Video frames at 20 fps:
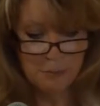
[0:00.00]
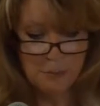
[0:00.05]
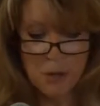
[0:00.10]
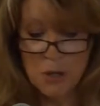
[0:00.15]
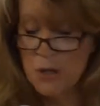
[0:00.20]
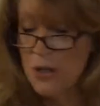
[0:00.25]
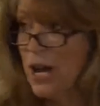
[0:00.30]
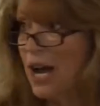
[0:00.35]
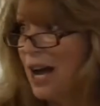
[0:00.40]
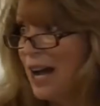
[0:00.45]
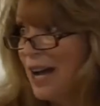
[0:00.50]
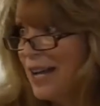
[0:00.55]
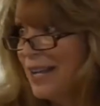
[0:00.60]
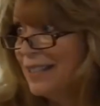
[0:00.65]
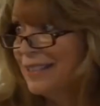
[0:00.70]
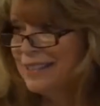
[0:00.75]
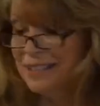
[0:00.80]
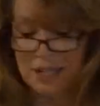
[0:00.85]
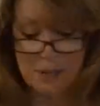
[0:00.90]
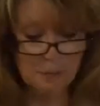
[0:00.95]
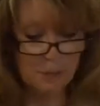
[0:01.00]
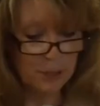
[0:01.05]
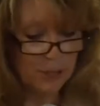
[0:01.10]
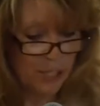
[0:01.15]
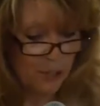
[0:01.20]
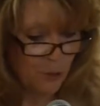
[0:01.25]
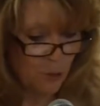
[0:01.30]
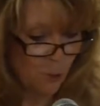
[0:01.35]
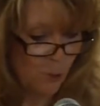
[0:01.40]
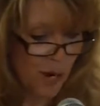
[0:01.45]
Both Oz and
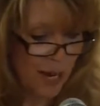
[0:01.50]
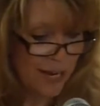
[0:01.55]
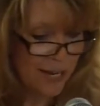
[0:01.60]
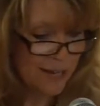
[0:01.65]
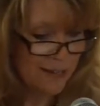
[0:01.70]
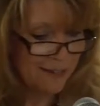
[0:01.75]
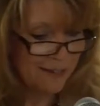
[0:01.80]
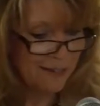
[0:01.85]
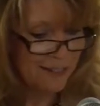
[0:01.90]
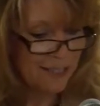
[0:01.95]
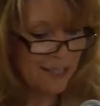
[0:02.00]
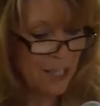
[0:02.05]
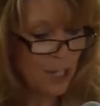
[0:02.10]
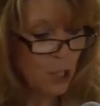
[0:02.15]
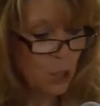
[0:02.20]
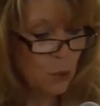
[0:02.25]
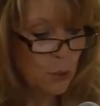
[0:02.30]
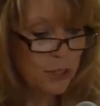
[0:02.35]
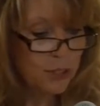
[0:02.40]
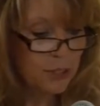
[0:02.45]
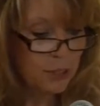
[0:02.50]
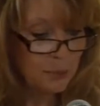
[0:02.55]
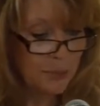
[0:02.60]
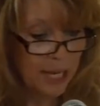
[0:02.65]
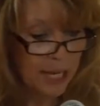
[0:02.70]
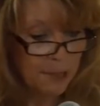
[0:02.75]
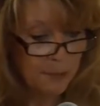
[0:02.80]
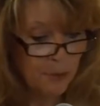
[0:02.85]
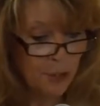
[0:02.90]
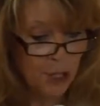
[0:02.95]
Milender White quickly
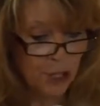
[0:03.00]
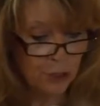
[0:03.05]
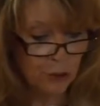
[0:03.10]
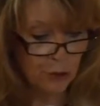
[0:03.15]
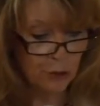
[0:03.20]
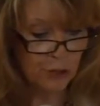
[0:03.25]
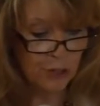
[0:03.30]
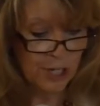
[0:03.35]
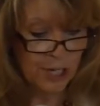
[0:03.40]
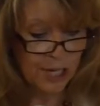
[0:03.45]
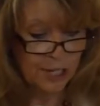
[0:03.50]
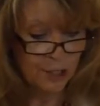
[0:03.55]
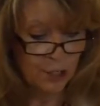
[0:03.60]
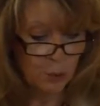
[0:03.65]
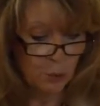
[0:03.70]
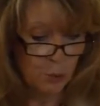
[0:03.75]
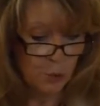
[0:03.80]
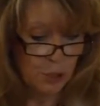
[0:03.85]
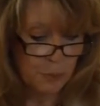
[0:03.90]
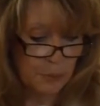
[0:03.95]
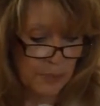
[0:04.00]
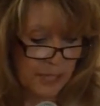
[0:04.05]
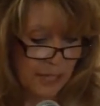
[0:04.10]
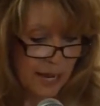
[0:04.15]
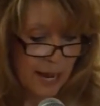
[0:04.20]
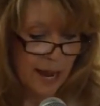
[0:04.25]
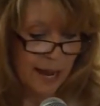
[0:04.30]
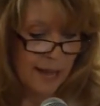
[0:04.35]
came to understand there would be